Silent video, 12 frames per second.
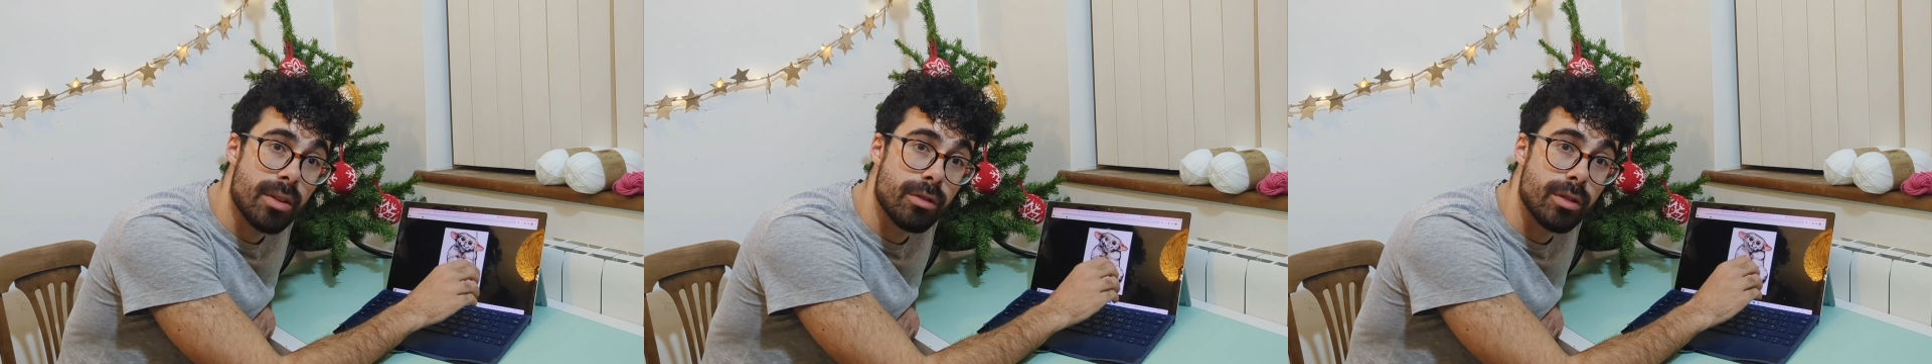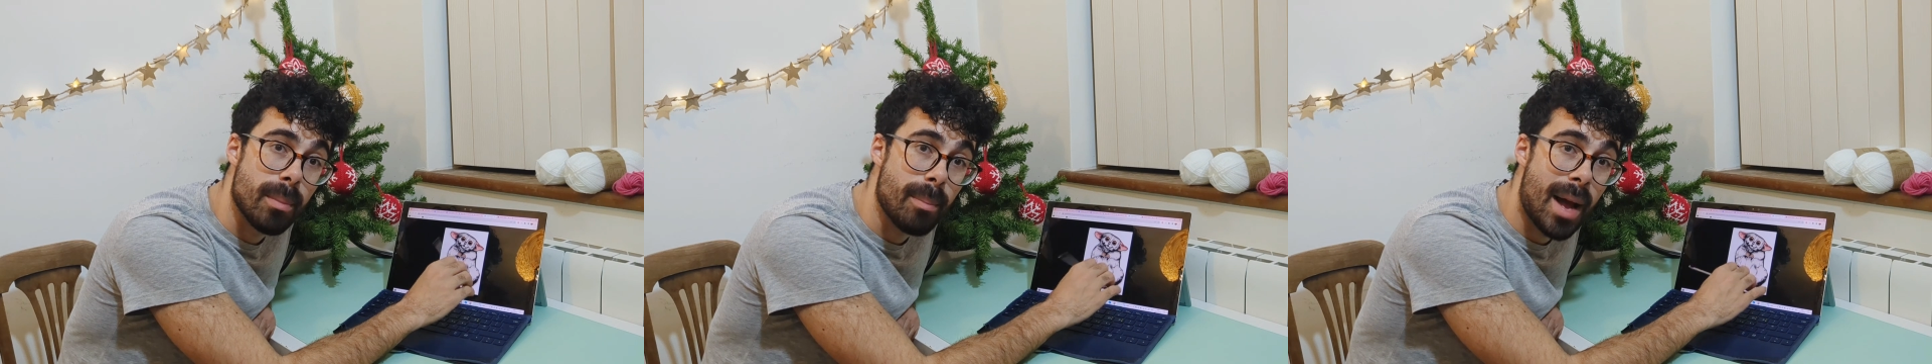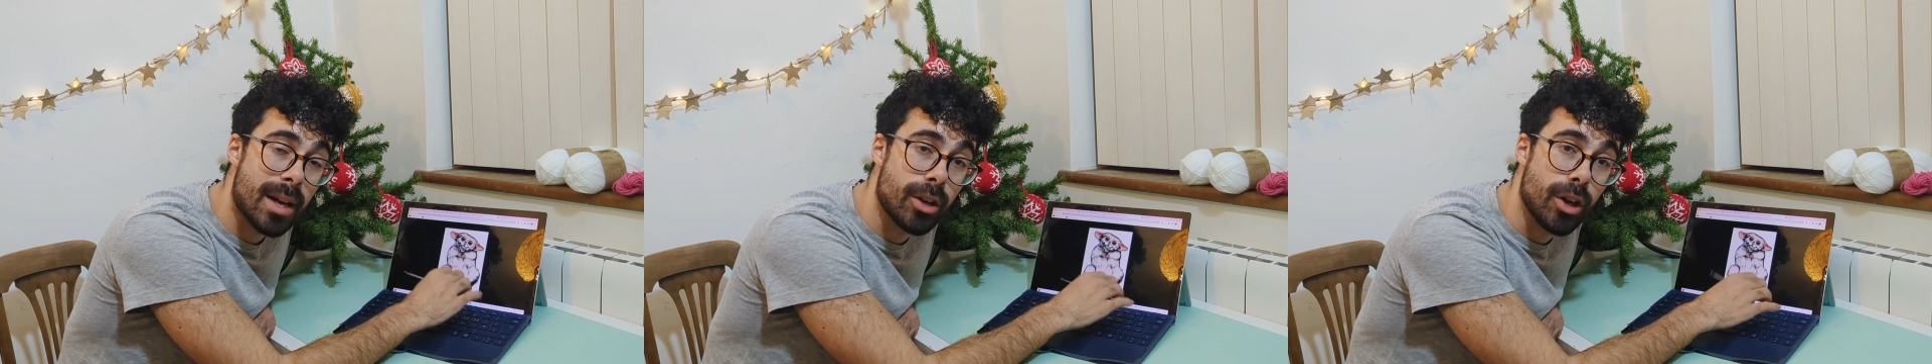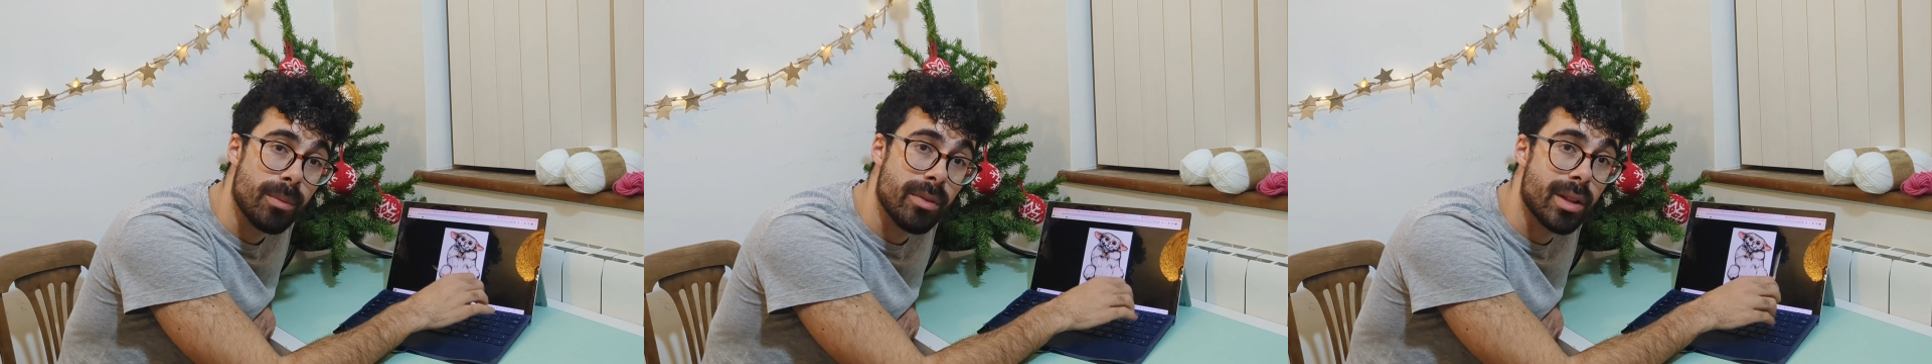through the back
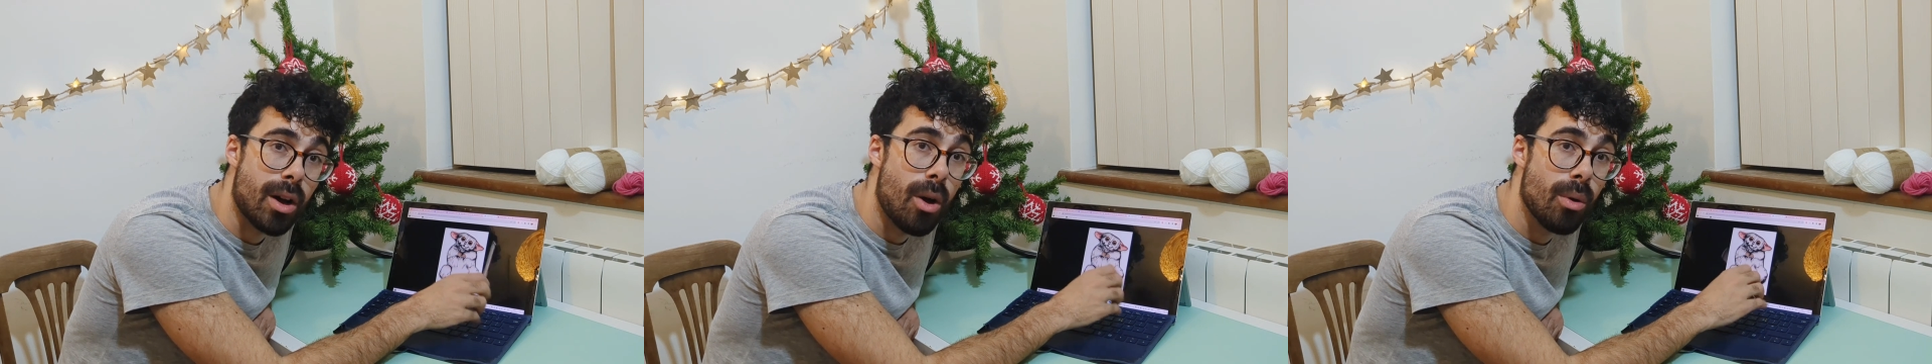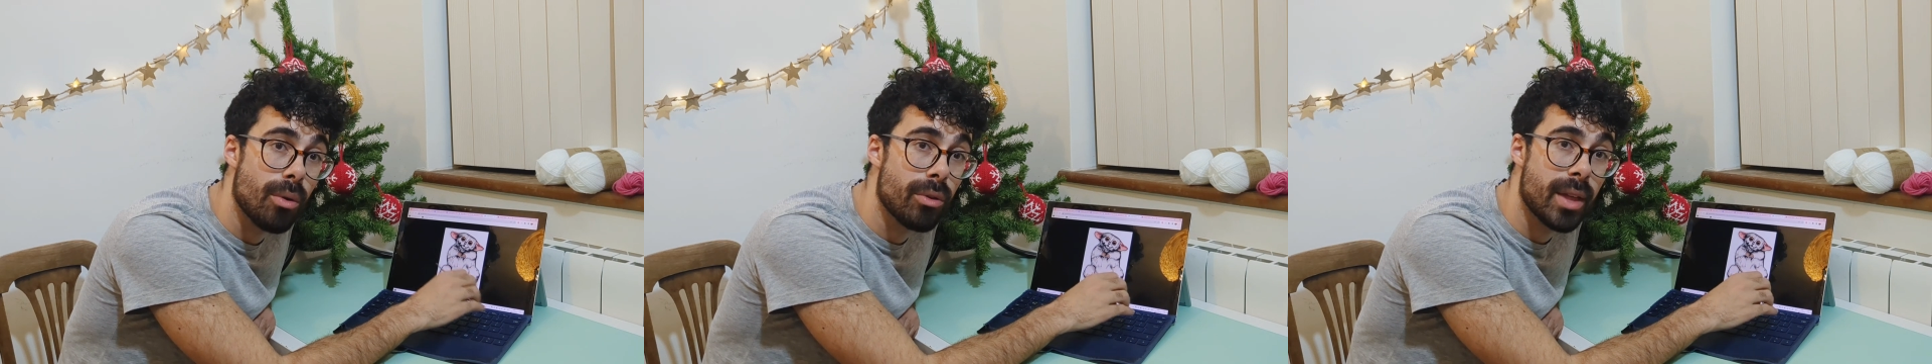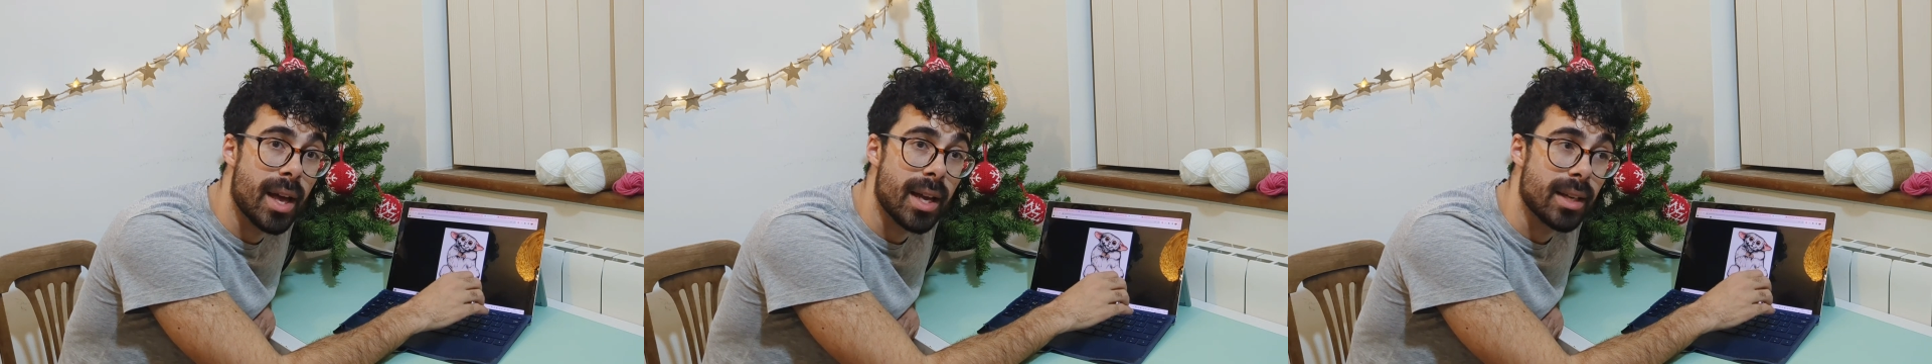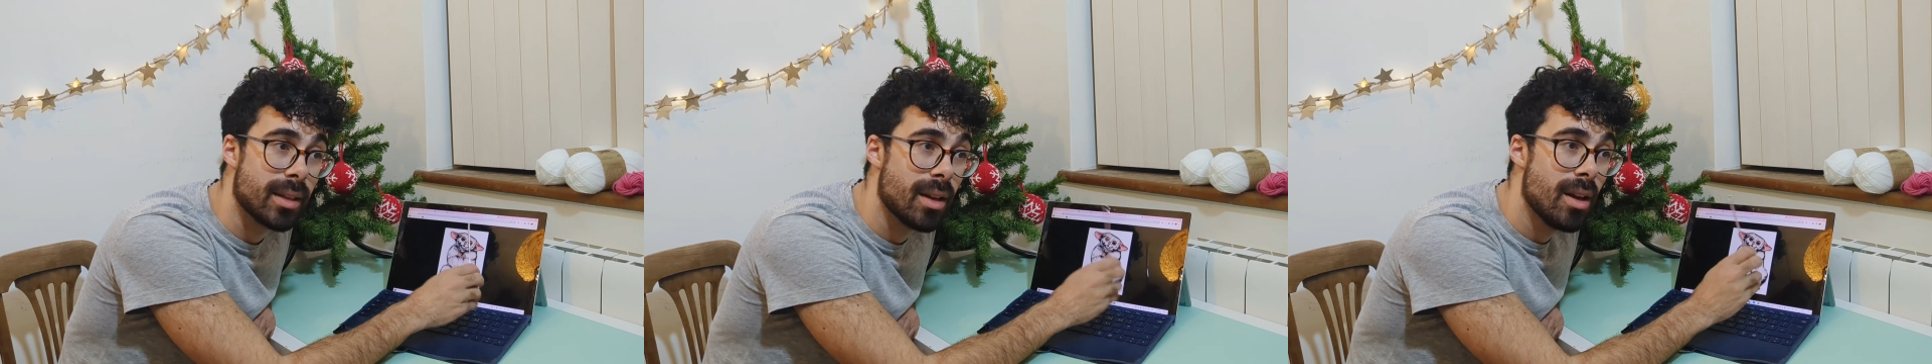loop for the whole
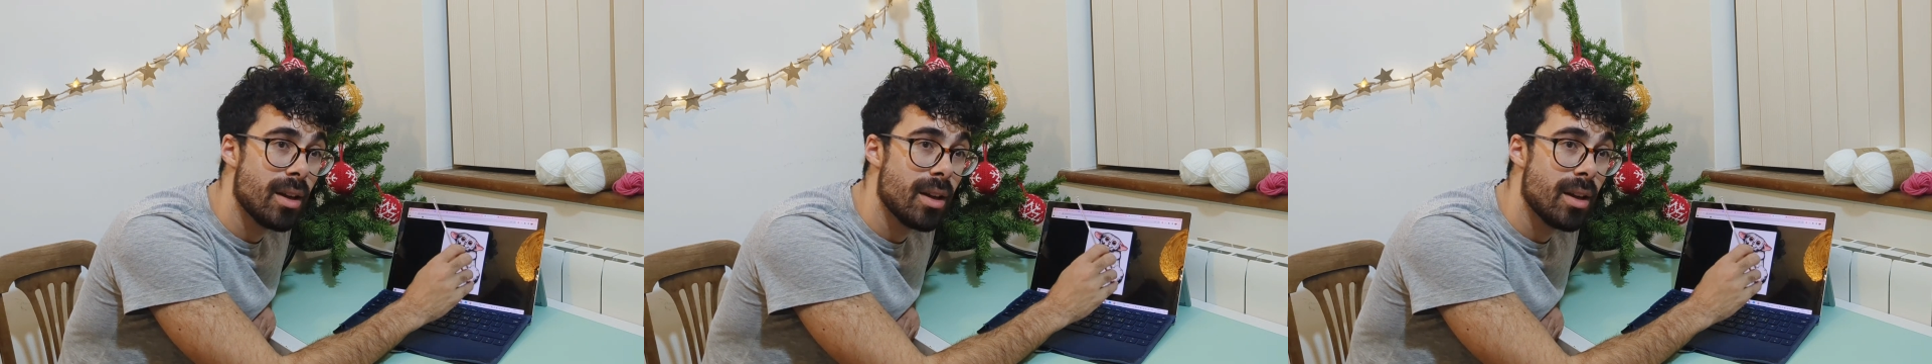thing